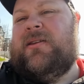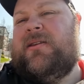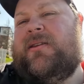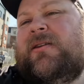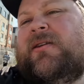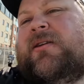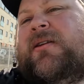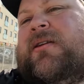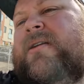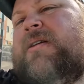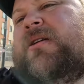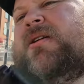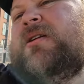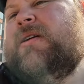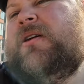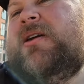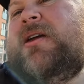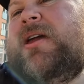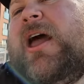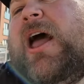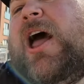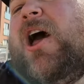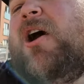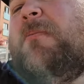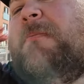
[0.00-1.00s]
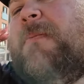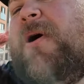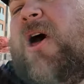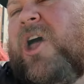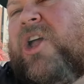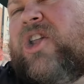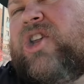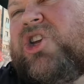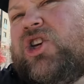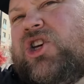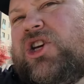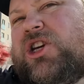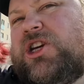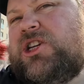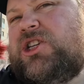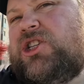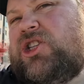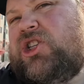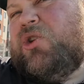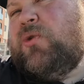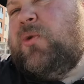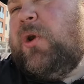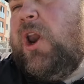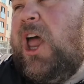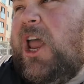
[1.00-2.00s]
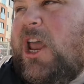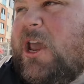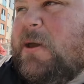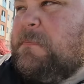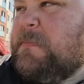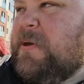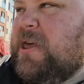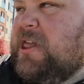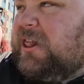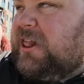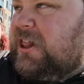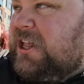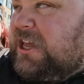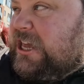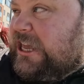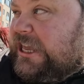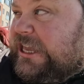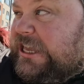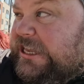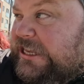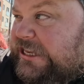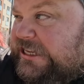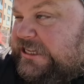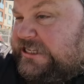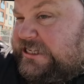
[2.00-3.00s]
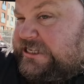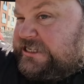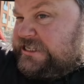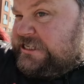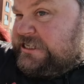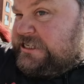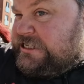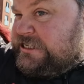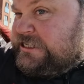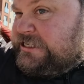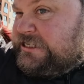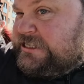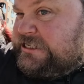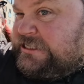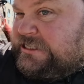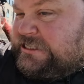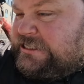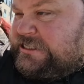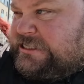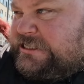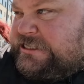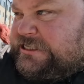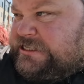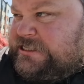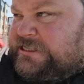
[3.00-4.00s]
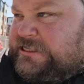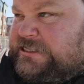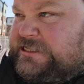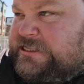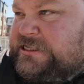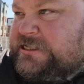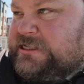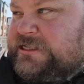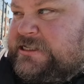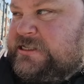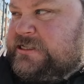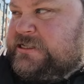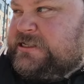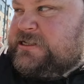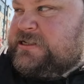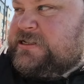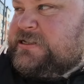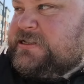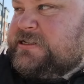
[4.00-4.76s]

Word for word: Yeah. How much do you like milk? I do like milk quite a